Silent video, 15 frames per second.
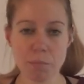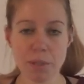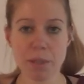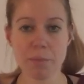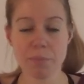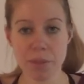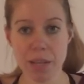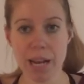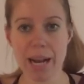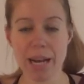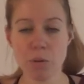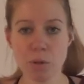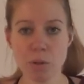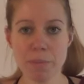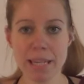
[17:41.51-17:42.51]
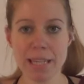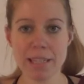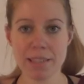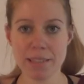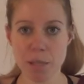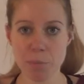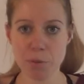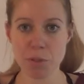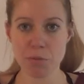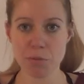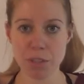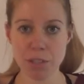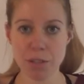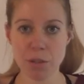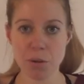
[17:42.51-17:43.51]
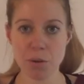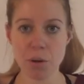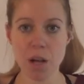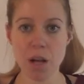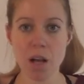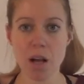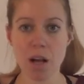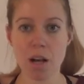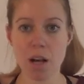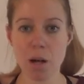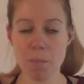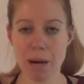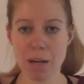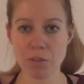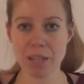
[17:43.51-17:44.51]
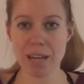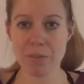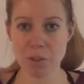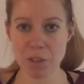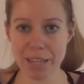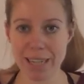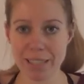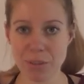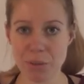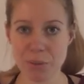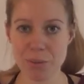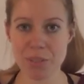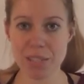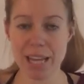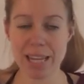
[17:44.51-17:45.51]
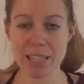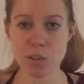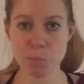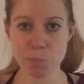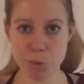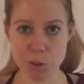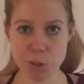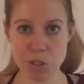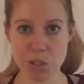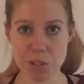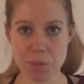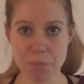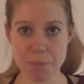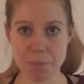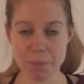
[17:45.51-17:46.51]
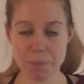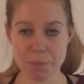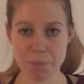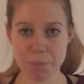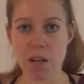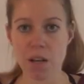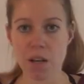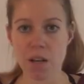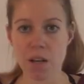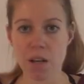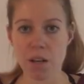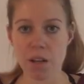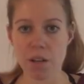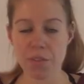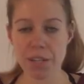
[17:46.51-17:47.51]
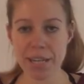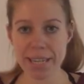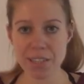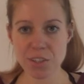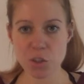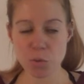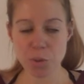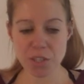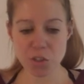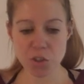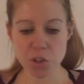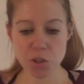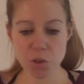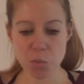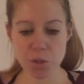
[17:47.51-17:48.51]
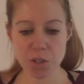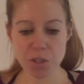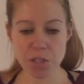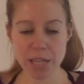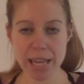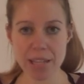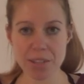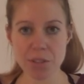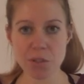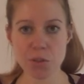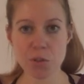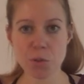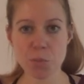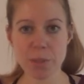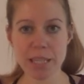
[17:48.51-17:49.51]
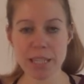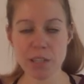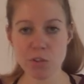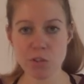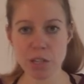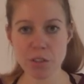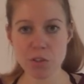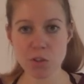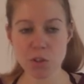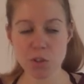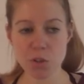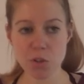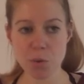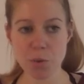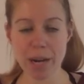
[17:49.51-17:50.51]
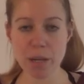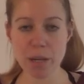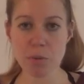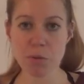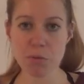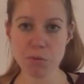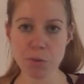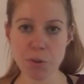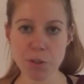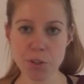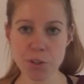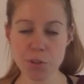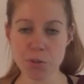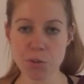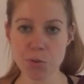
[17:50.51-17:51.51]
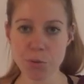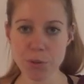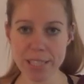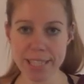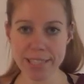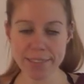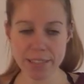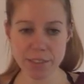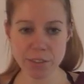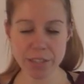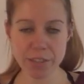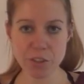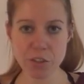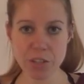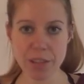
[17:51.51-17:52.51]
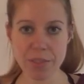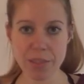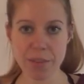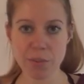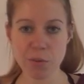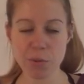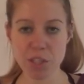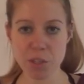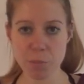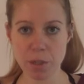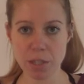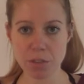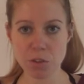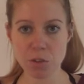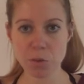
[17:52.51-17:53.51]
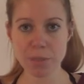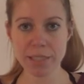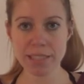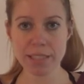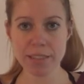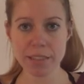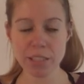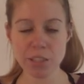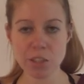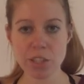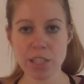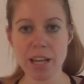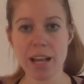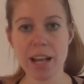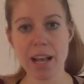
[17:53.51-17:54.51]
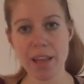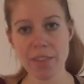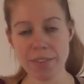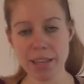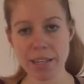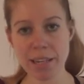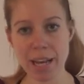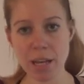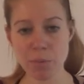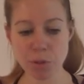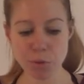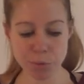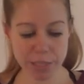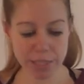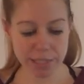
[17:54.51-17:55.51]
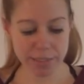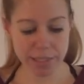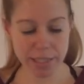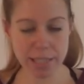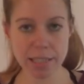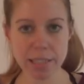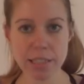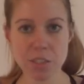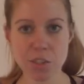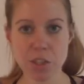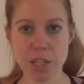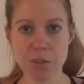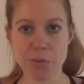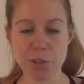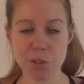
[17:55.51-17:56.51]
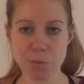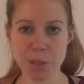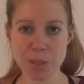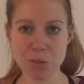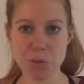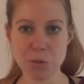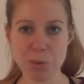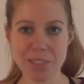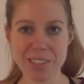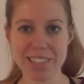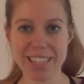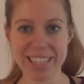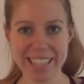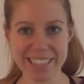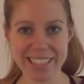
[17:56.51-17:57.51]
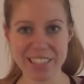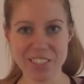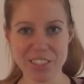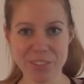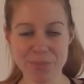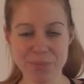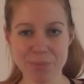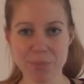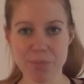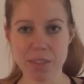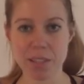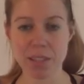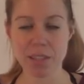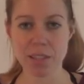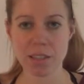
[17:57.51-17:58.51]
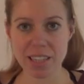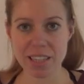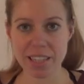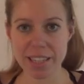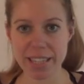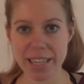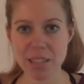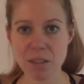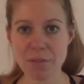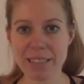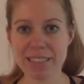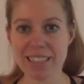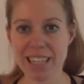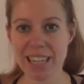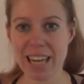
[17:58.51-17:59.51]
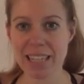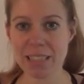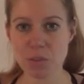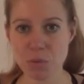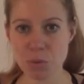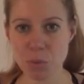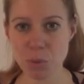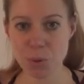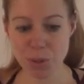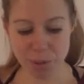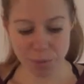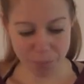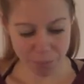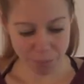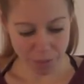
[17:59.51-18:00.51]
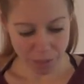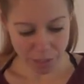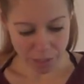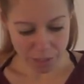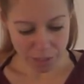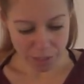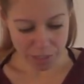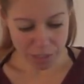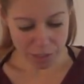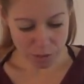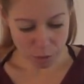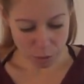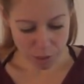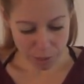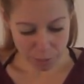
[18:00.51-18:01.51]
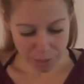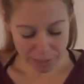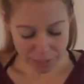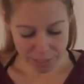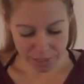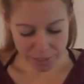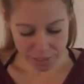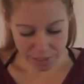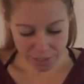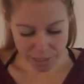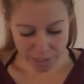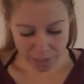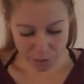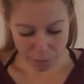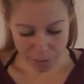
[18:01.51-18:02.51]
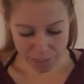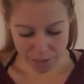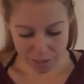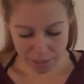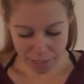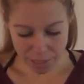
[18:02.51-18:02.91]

But I will make a separate video about avocados and birds. The next question was asked to me in Dutch, so I will first read it in Dutch and then respond to it in Dutch, and then I will read it in English and respond to it in English. Rianne van der Laan vroeg: is Lookie wel eens ziek geweest?